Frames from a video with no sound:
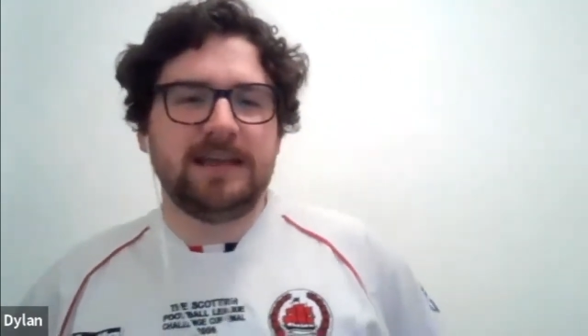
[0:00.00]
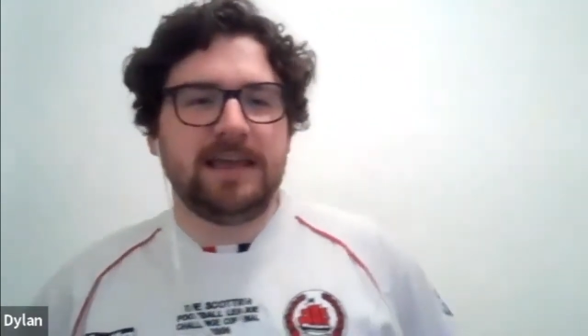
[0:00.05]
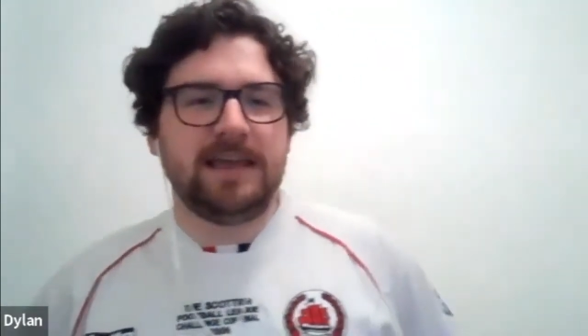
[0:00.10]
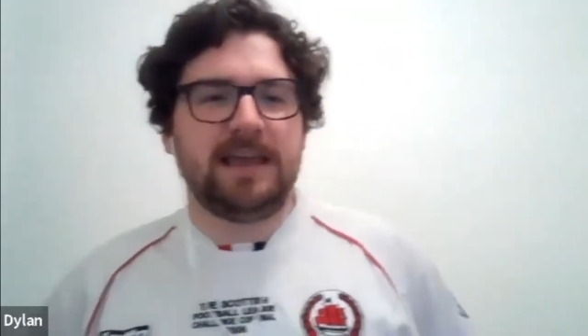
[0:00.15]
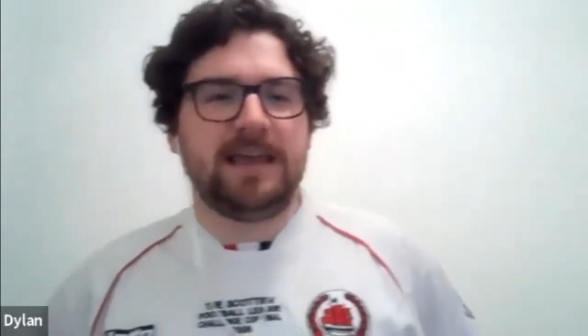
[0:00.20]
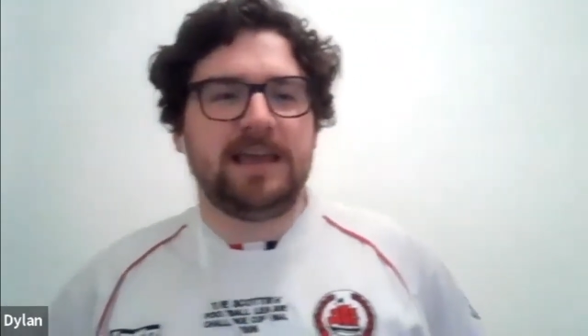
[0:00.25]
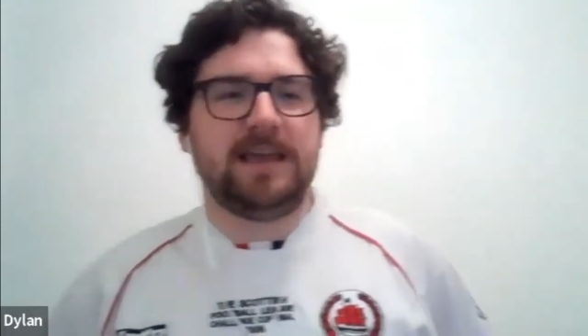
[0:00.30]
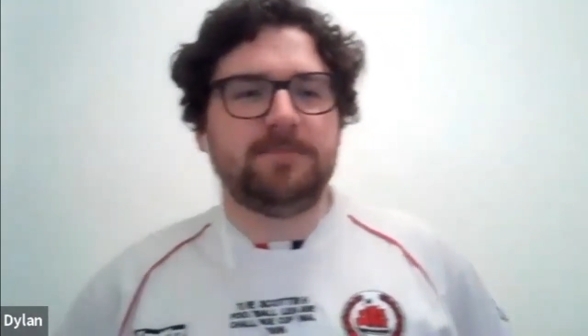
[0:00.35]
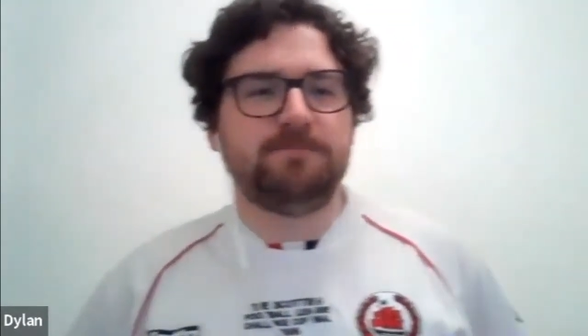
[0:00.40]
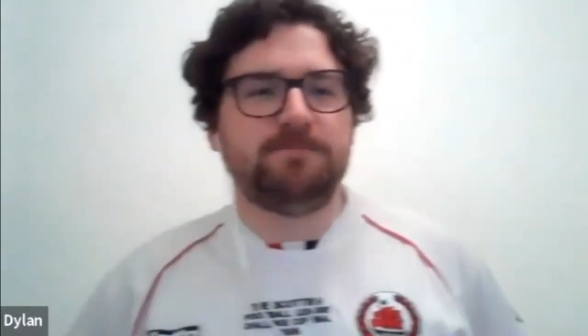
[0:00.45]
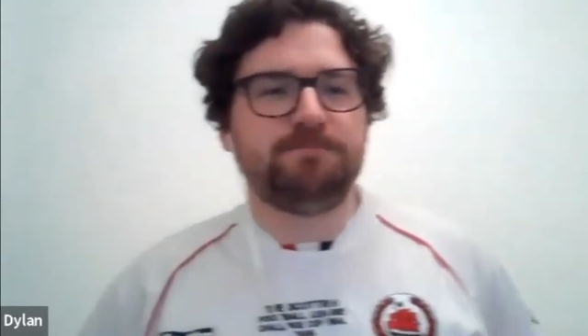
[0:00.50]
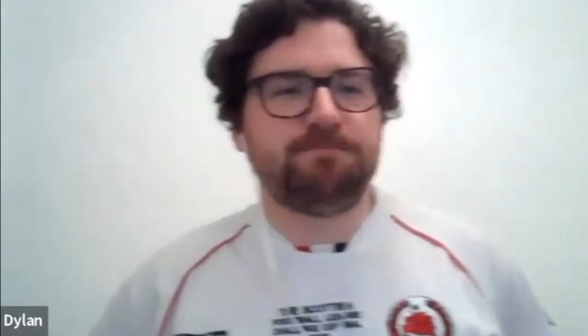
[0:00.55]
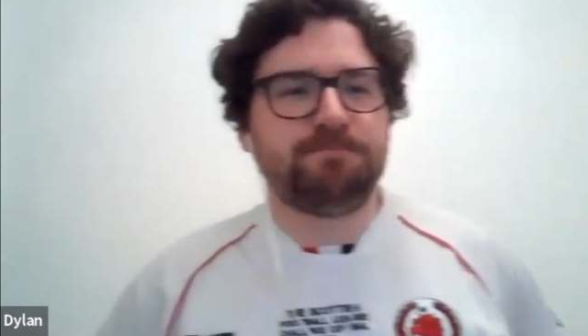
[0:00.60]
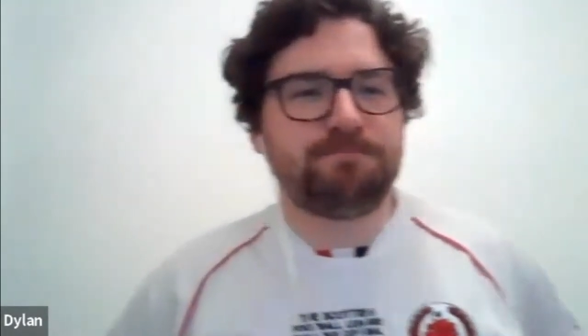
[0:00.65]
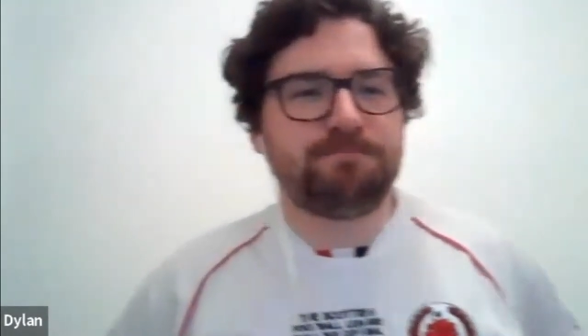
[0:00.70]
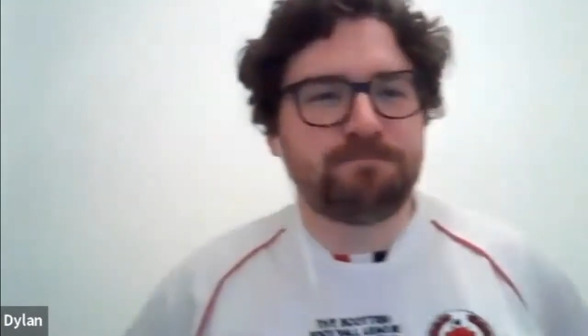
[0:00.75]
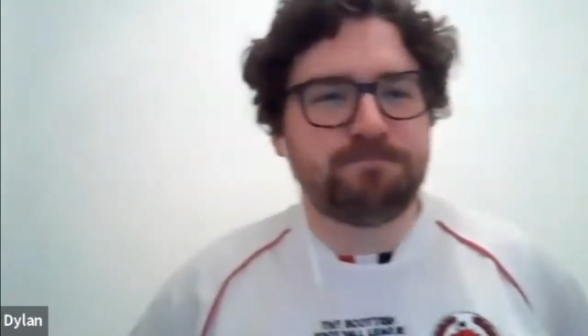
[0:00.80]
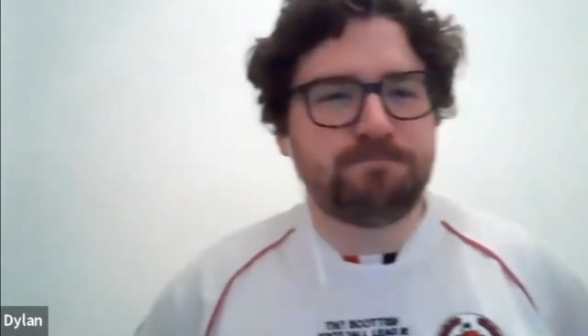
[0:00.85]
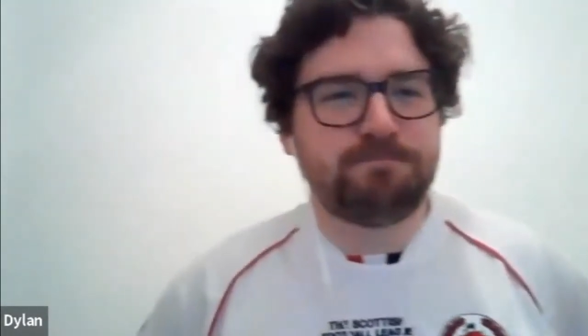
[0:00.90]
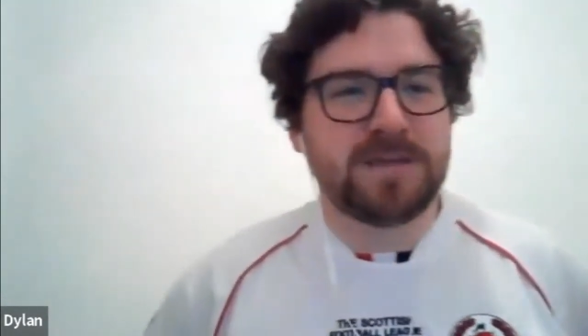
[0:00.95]

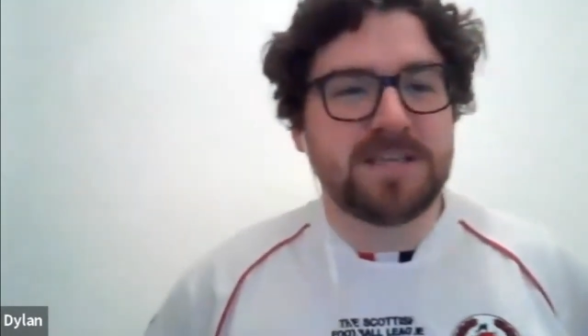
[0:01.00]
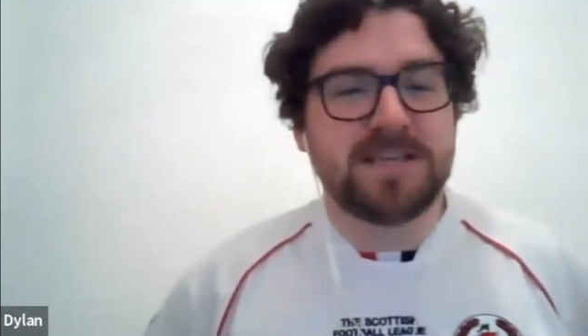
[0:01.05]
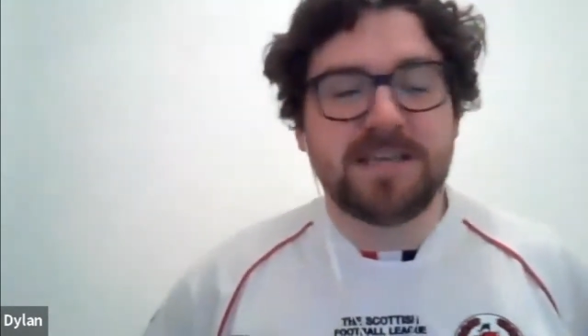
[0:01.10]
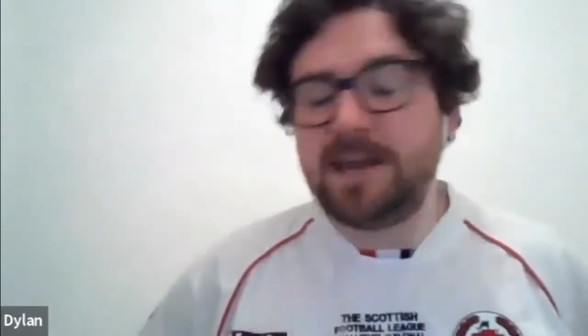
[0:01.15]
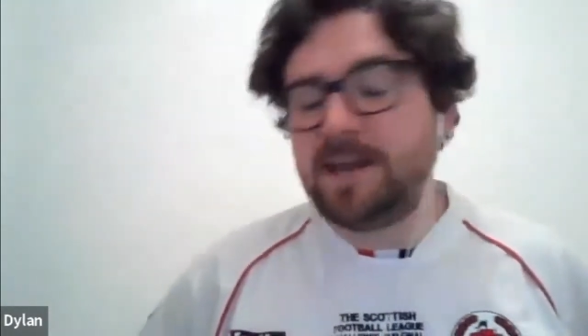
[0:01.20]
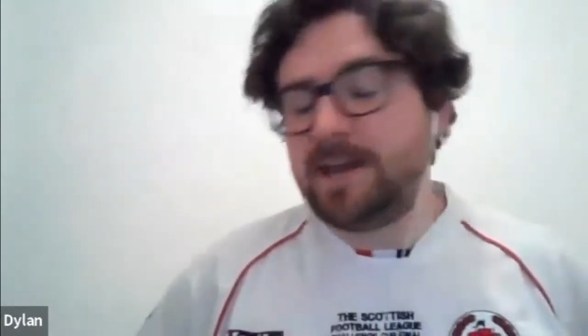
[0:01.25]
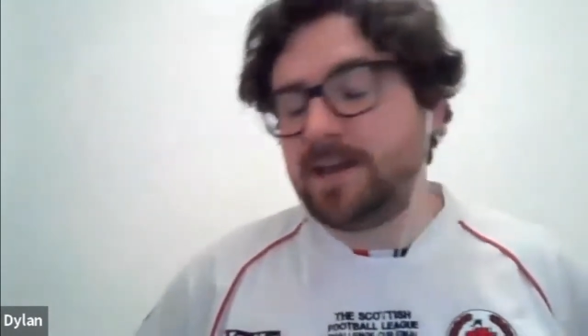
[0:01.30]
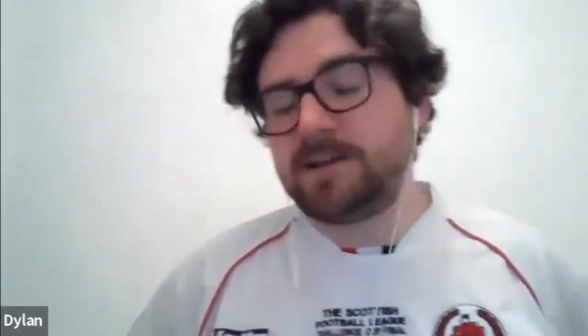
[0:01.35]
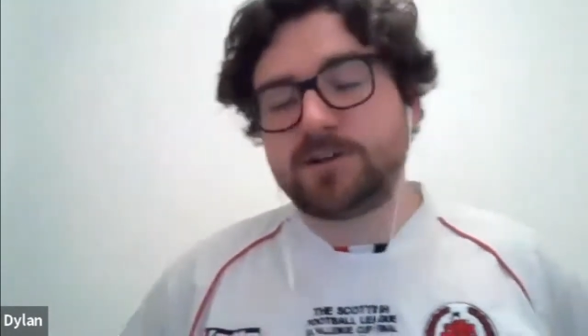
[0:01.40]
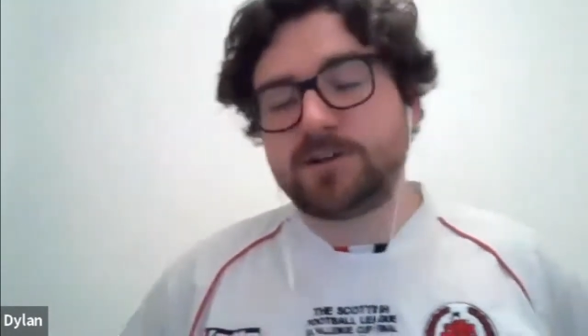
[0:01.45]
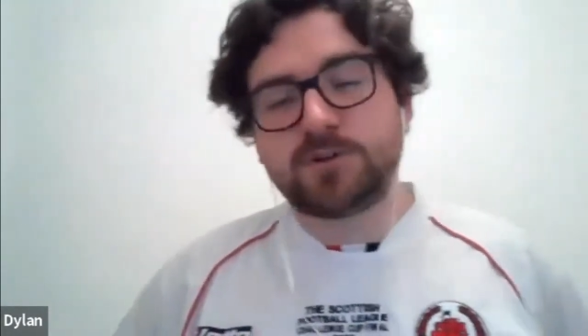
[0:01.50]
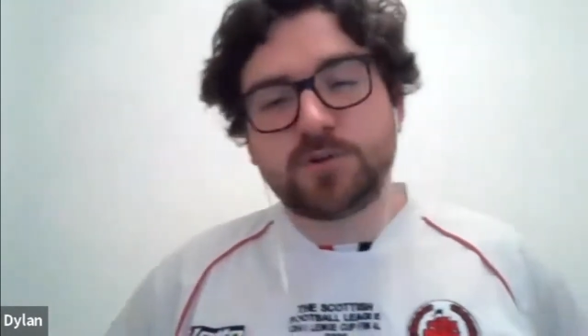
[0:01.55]
But yeah,